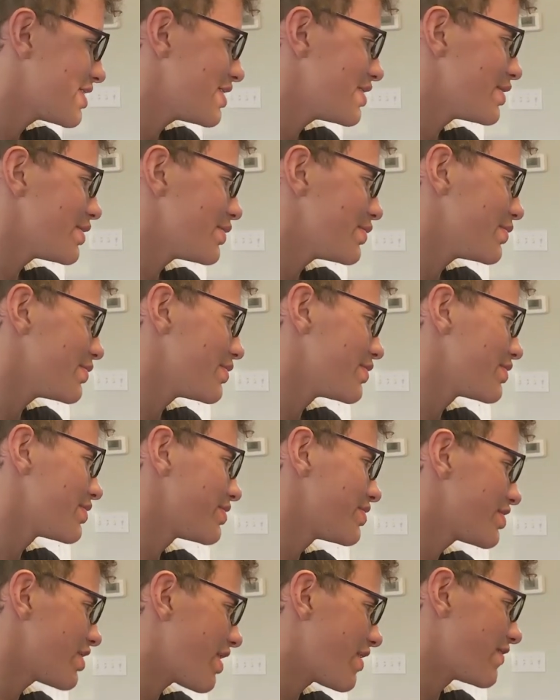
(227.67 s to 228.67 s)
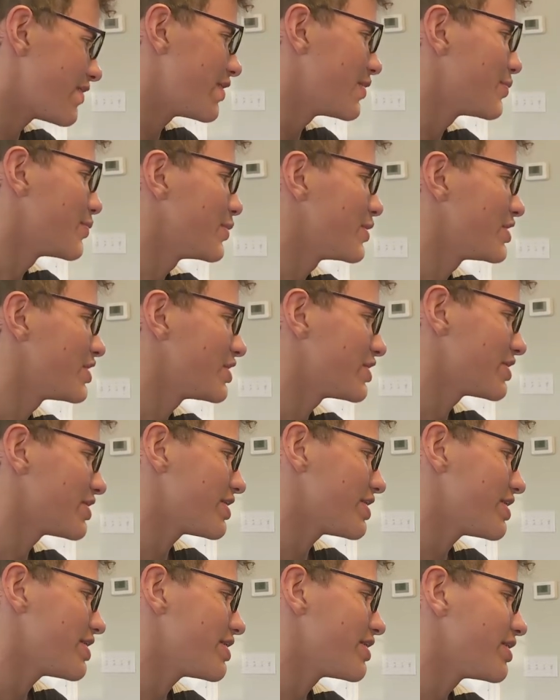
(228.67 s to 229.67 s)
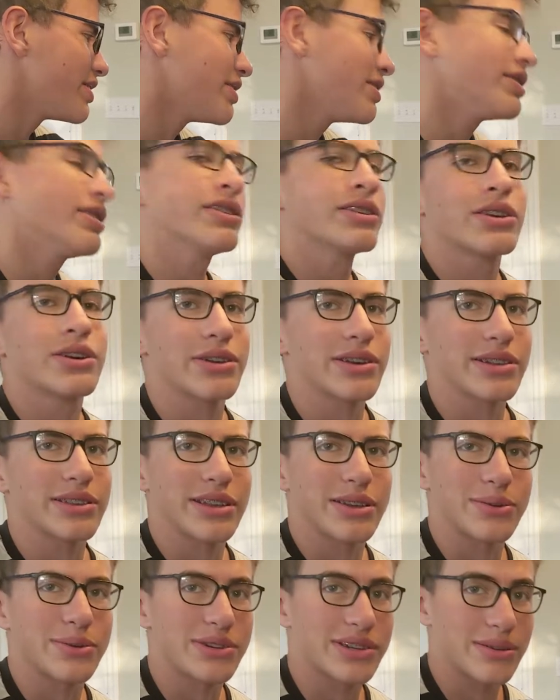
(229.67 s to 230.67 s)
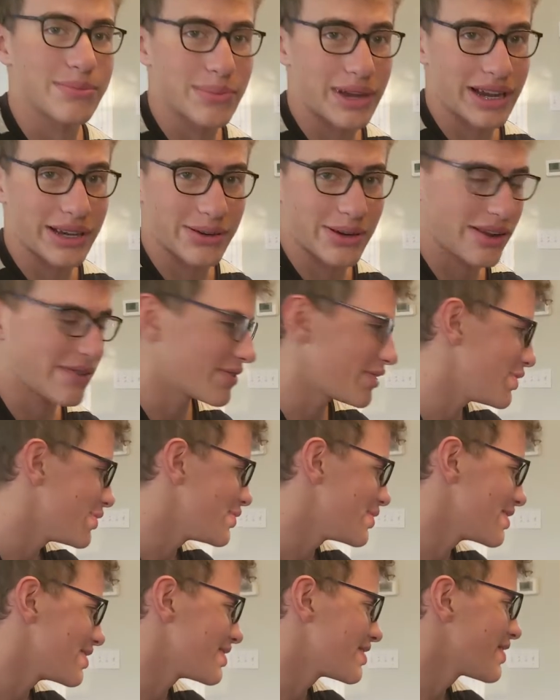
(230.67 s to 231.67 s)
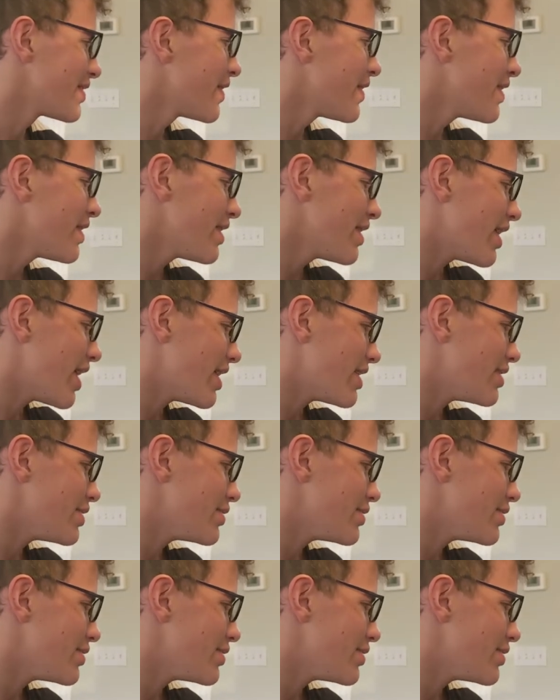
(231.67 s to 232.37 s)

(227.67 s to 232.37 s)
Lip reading: These use Java, which is the coding language that Minecraft uses, and